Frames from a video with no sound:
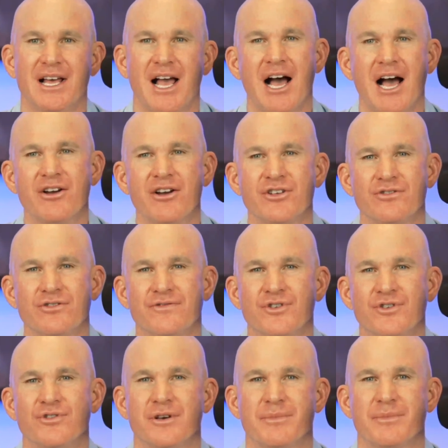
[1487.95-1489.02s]
how do you
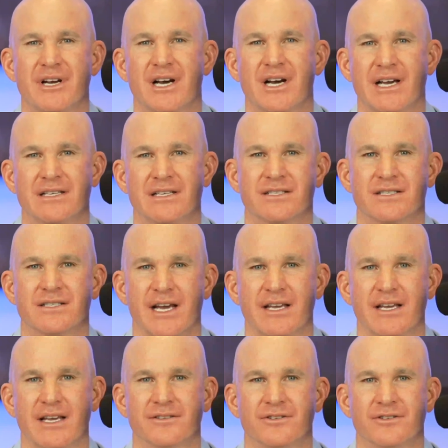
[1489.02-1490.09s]
view them in
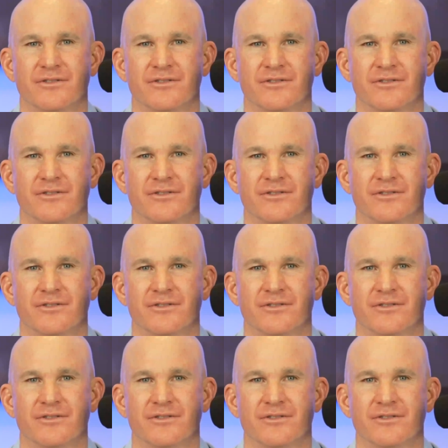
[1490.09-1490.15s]
hindsight?